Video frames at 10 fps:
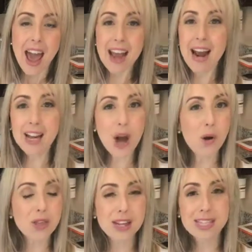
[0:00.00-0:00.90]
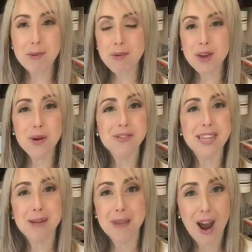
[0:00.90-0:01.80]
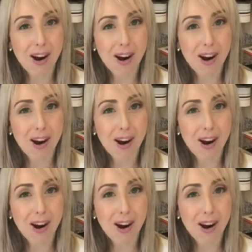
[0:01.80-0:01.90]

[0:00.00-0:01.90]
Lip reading: And I know that some of you have seen me